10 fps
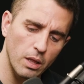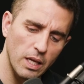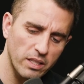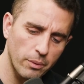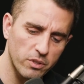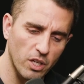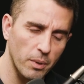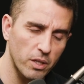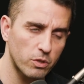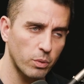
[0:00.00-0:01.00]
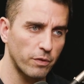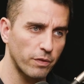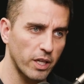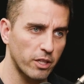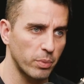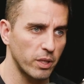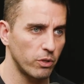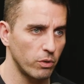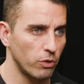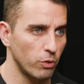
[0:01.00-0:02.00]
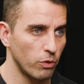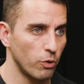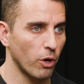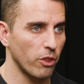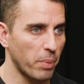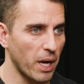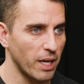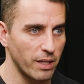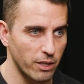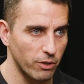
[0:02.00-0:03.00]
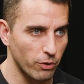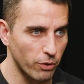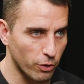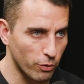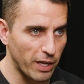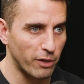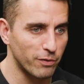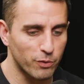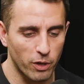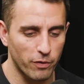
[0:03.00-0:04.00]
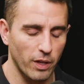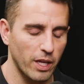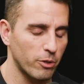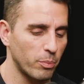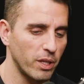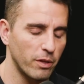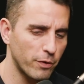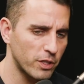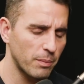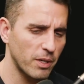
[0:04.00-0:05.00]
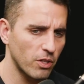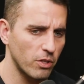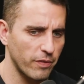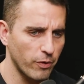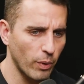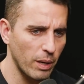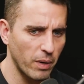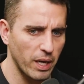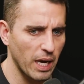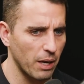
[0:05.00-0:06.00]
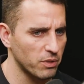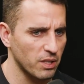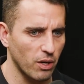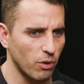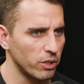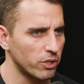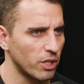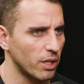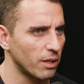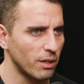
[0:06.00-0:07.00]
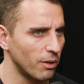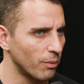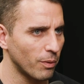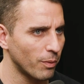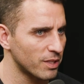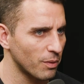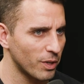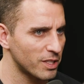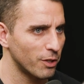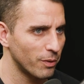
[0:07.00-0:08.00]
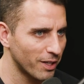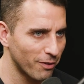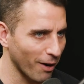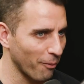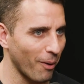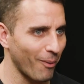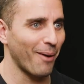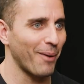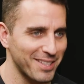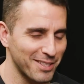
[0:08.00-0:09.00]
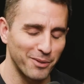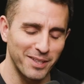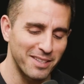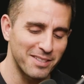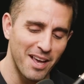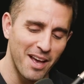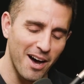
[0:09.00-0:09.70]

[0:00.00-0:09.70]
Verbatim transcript: Last thing I want to talk about is Twitter philanthropy. Sure. You, you, you are the pioneer. You're the creator of Twitter philanthropy. The first time I saw you giving away money, I was like, "Holy shit! You know what, what is it? What is he doing? Right? Why, why, why is he doing this?"